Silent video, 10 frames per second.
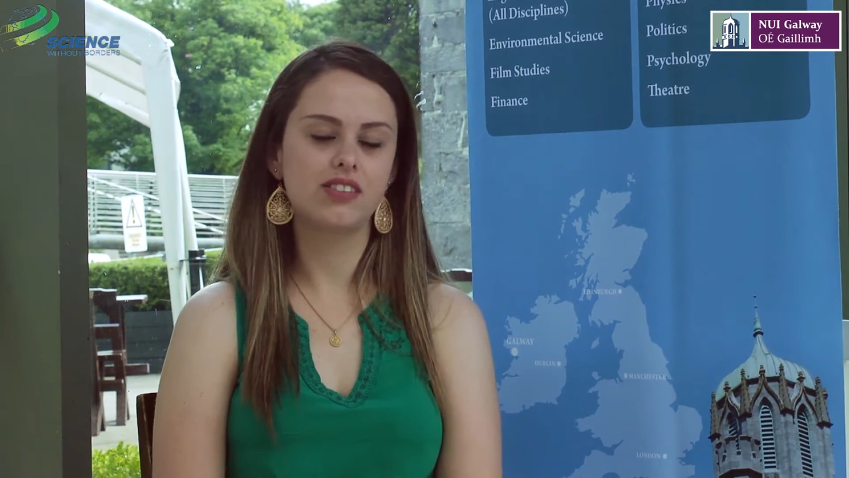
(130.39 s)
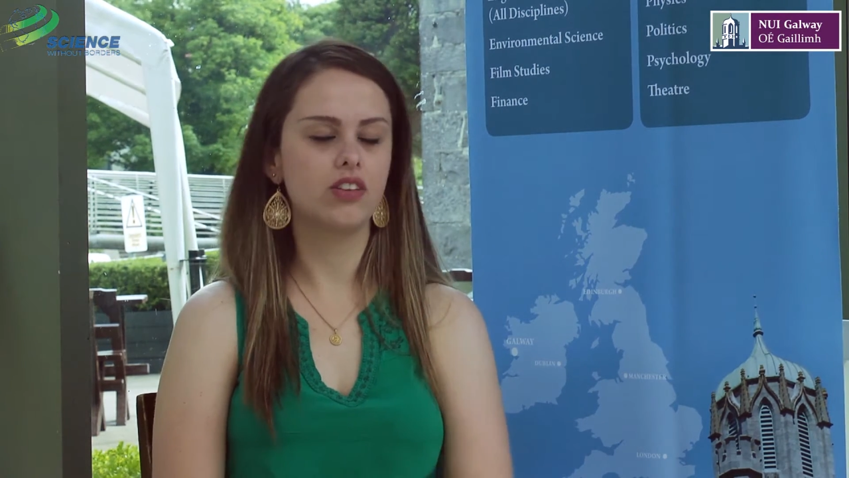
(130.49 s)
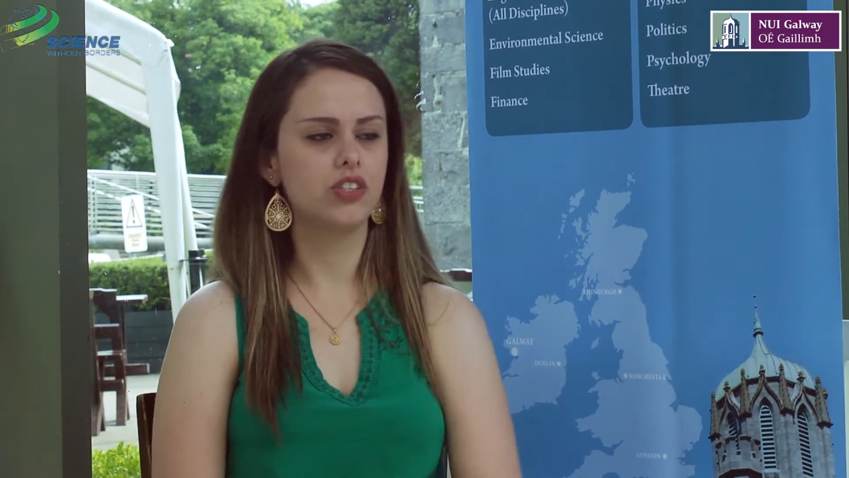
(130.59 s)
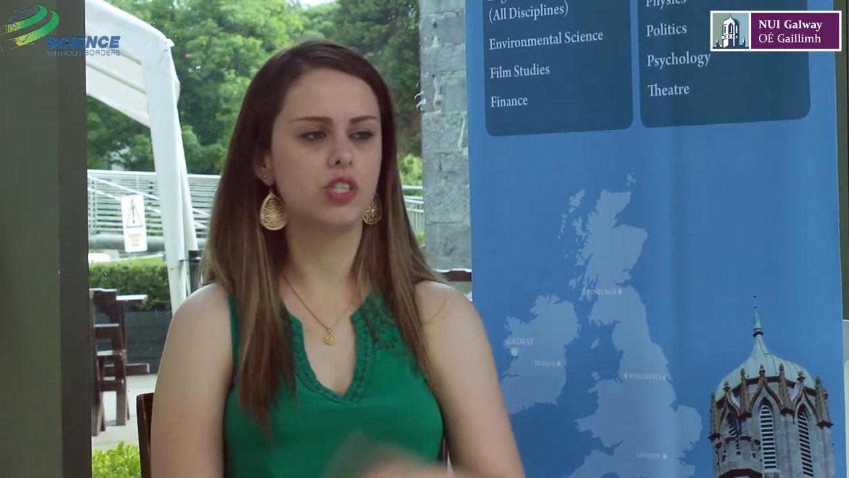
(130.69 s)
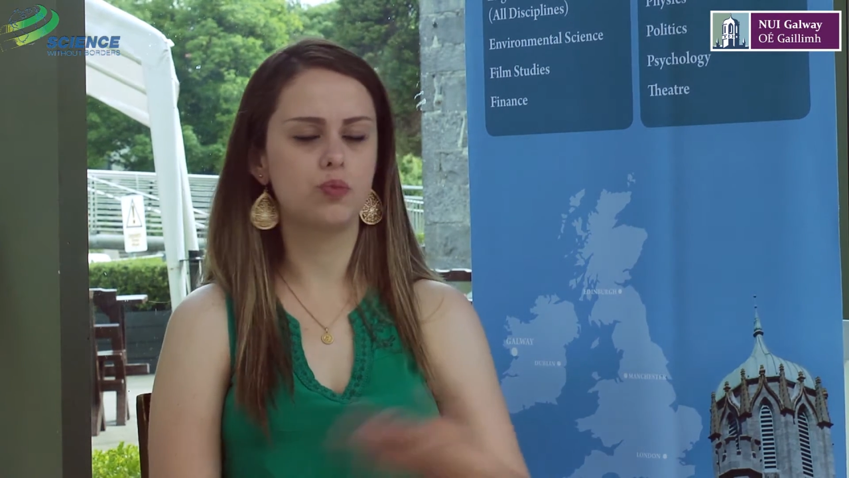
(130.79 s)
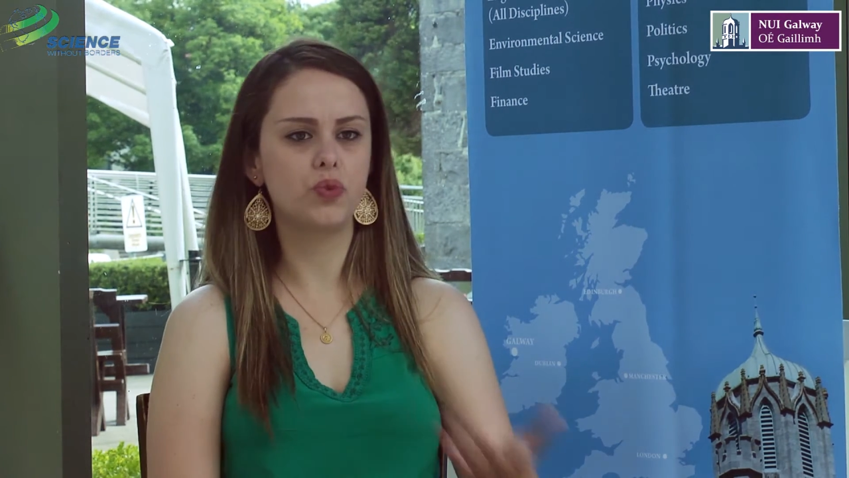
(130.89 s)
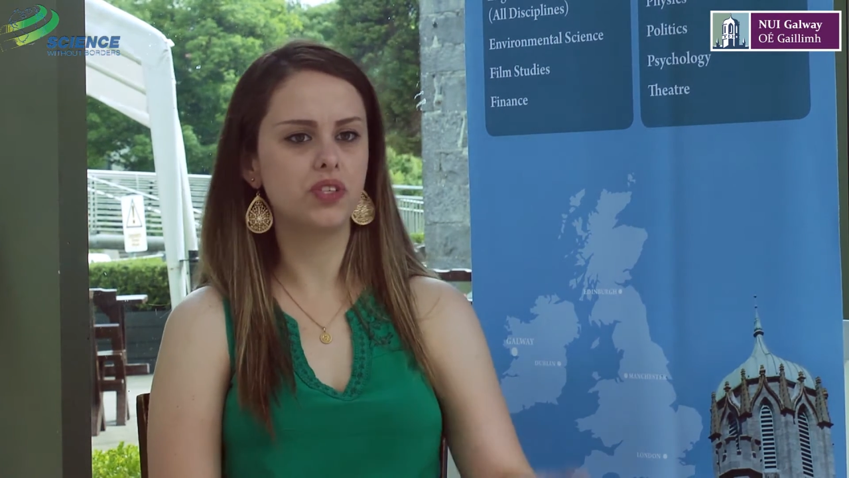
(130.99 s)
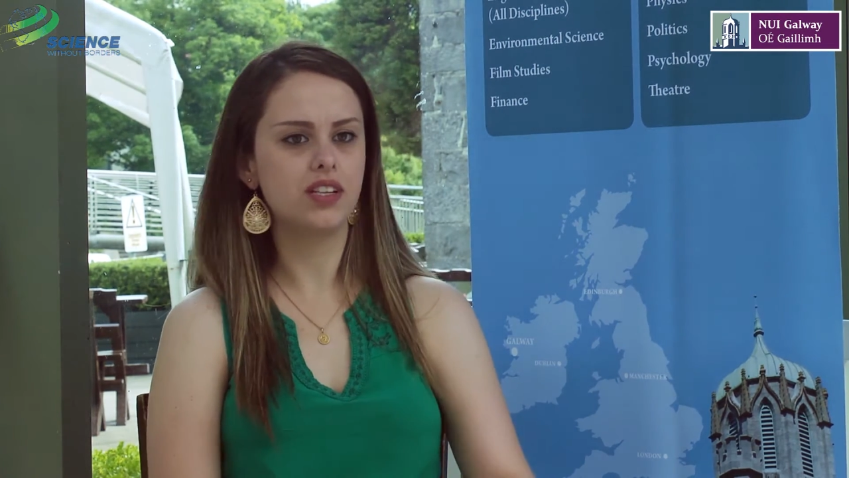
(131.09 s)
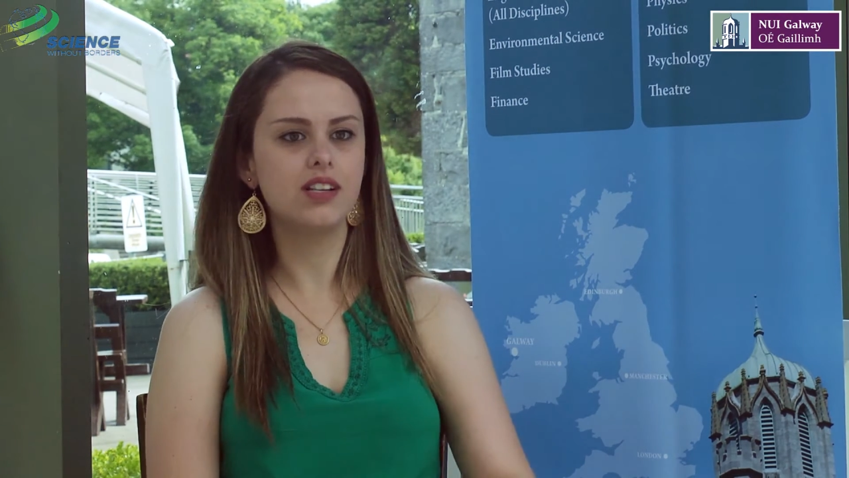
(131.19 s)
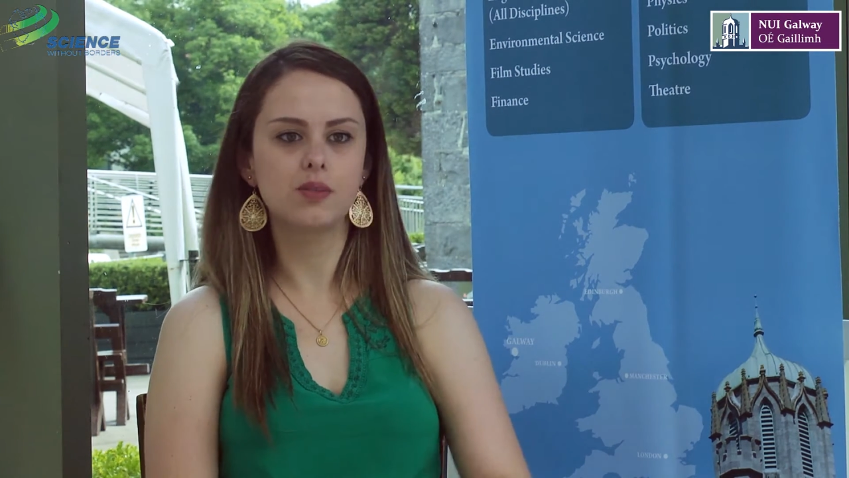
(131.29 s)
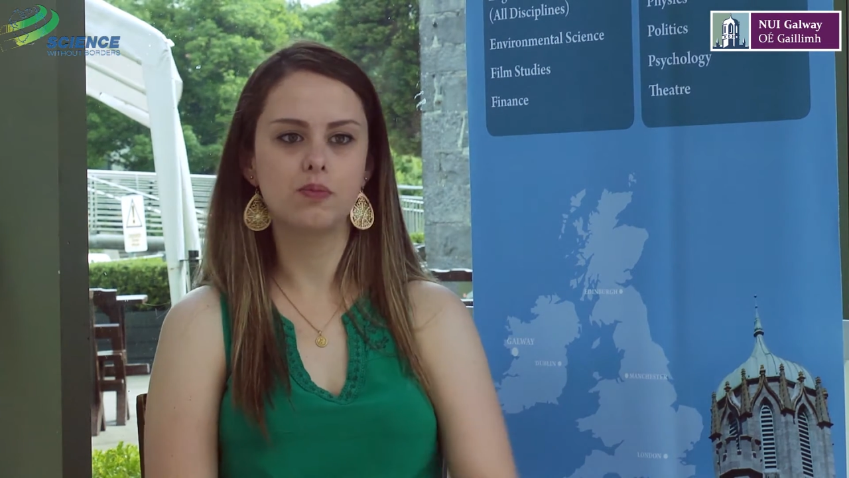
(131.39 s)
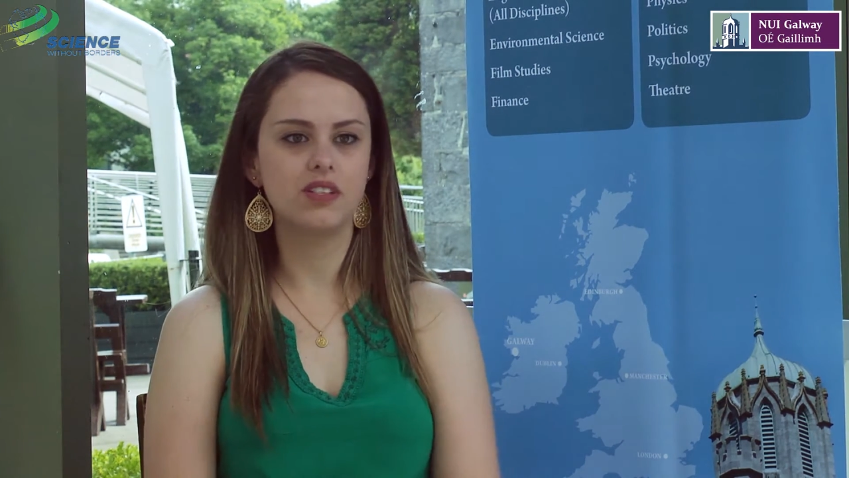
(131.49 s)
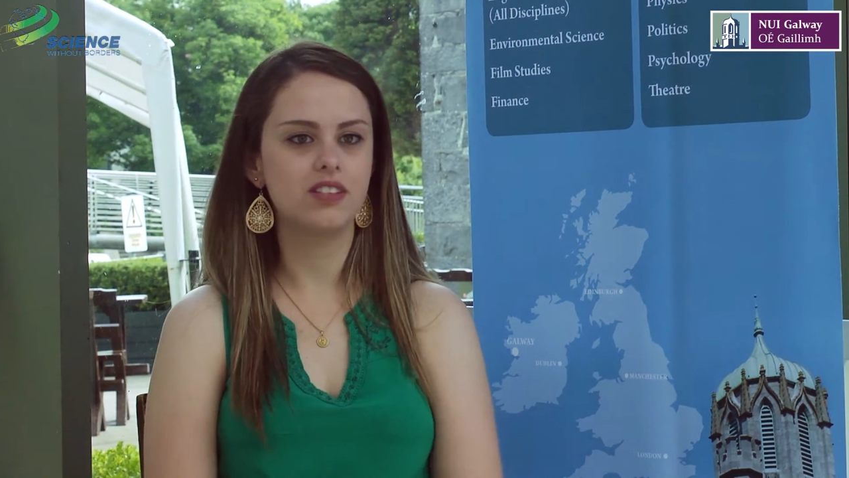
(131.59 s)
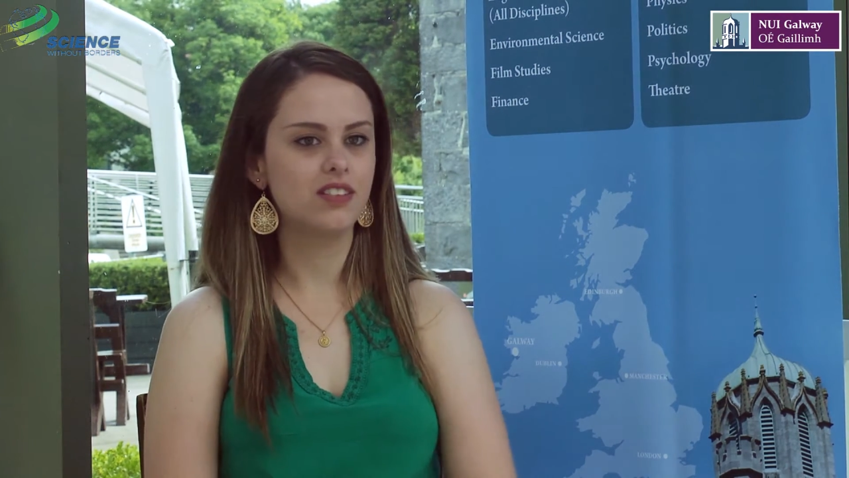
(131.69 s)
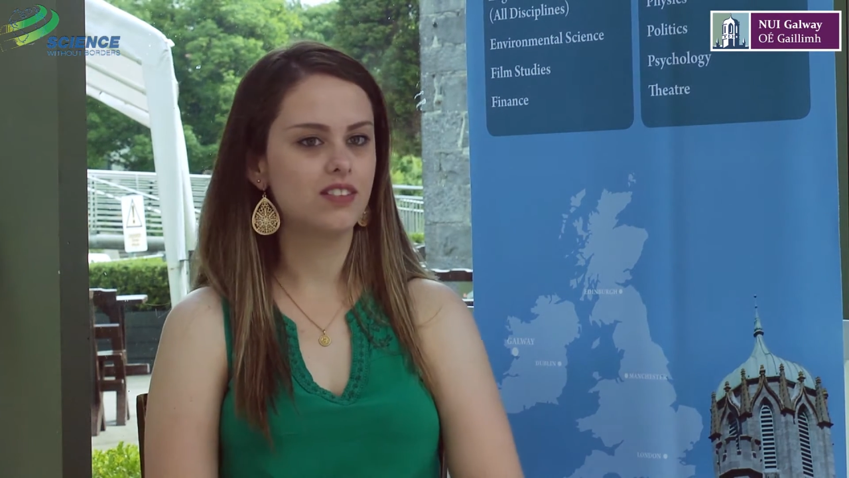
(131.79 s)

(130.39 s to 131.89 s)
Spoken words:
not just Brazilians, but